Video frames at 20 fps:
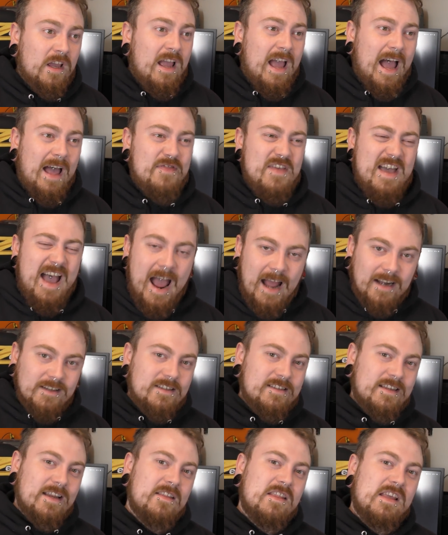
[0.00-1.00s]
and the
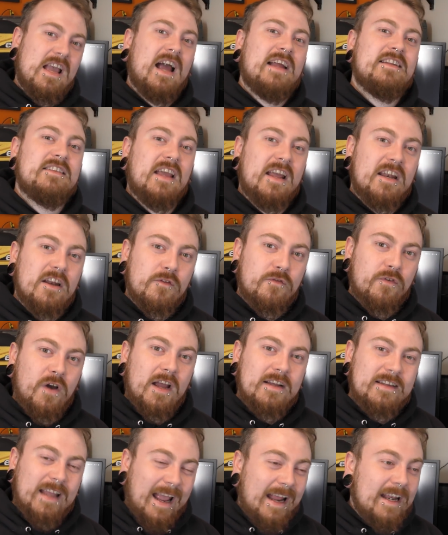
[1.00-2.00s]
instant they
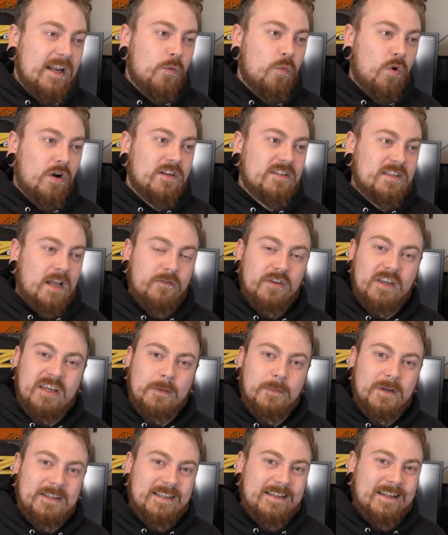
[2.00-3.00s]
identified anyone as having
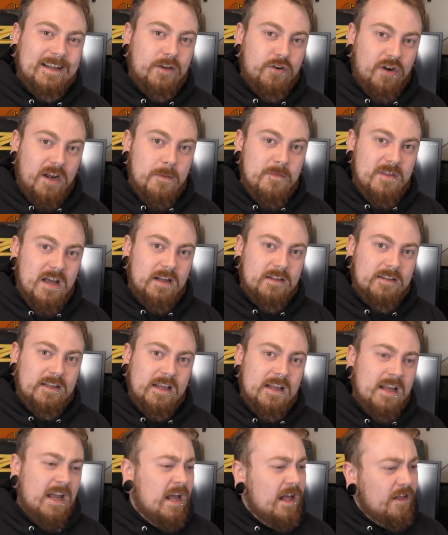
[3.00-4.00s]
committed a crime that day,